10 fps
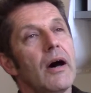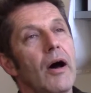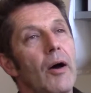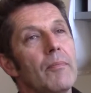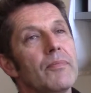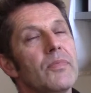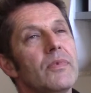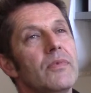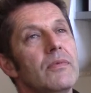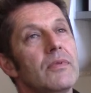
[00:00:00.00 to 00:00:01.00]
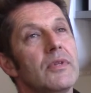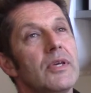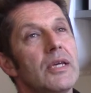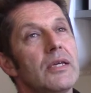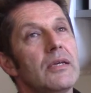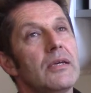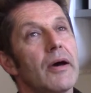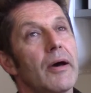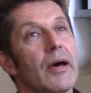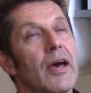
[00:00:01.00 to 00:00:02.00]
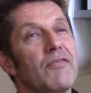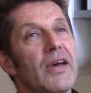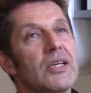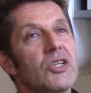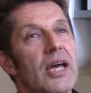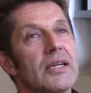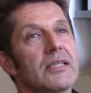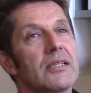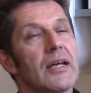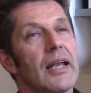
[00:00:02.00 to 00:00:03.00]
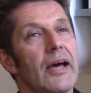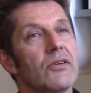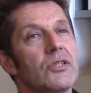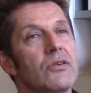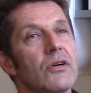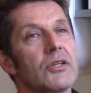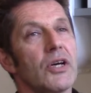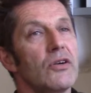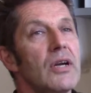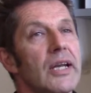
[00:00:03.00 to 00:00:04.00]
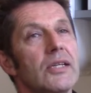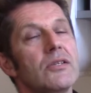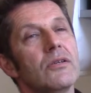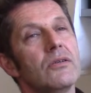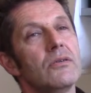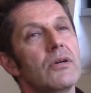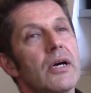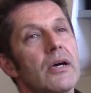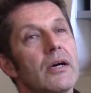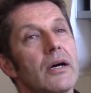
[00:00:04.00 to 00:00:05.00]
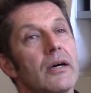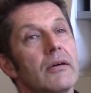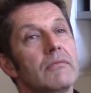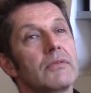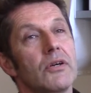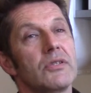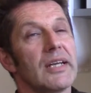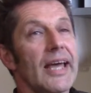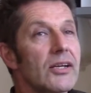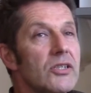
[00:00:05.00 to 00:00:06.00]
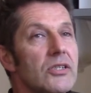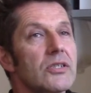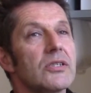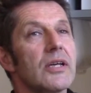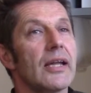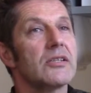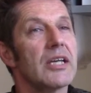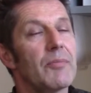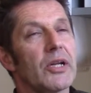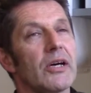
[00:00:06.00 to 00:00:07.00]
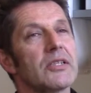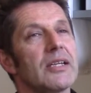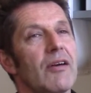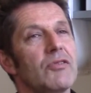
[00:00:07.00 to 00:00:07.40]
FHS allows you not only to go to lectures and seminars and have